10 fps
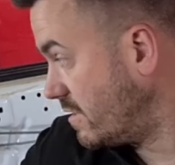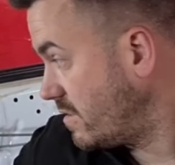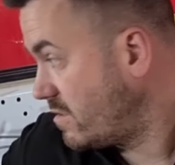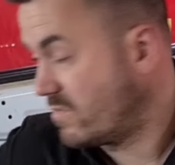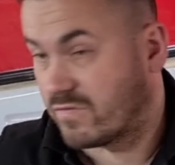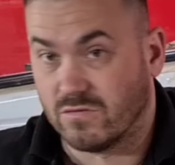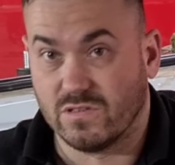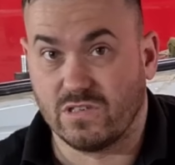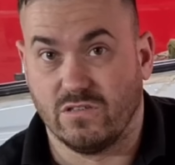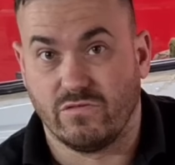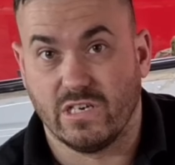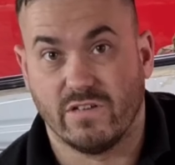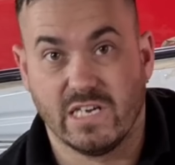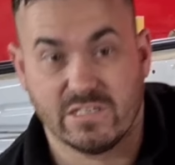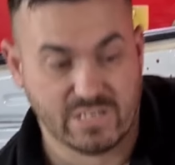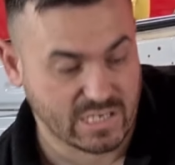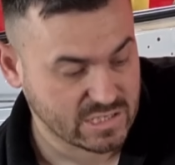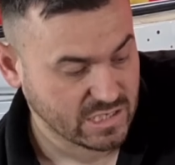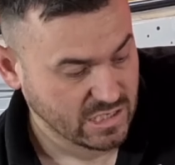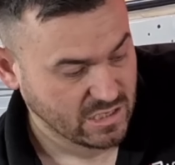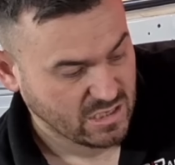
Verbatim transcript: in the fronts and the rear air jacks,